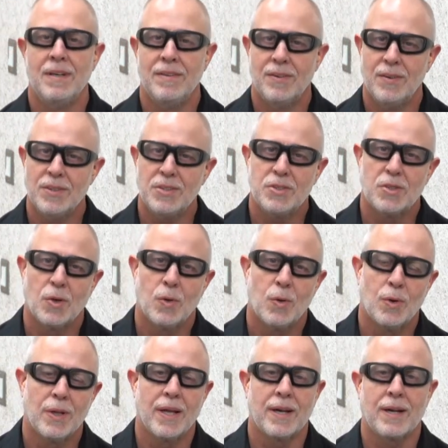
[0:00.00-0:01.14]
There isn't a
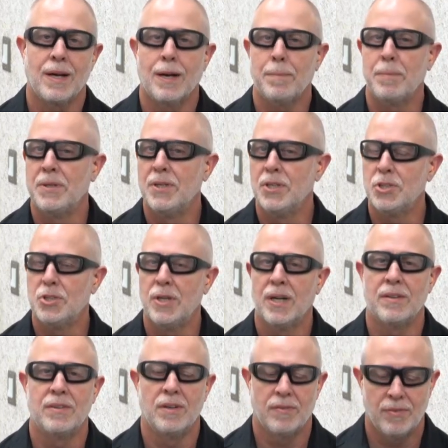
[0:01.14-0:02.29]
whole lot of competition
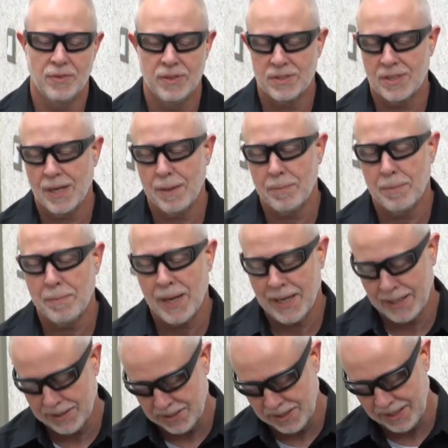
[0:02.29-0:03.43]
out there for this type of
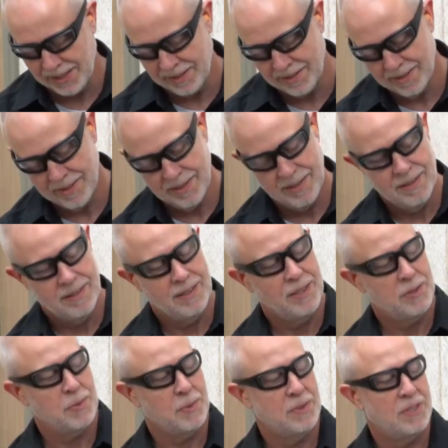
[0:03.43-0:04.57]
magazine.
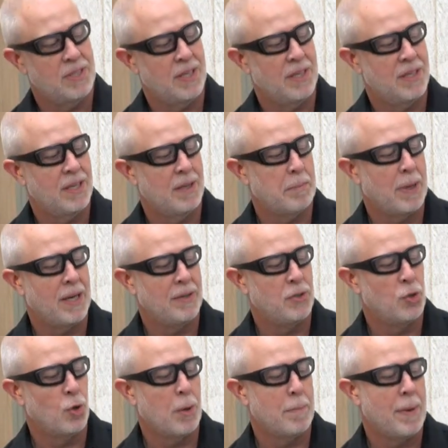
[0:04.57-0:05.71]
This one's done by
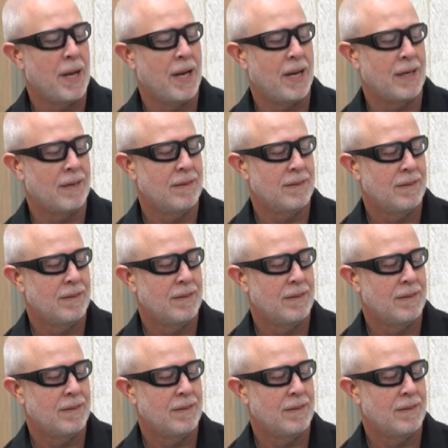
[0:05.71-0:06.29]
Duramag,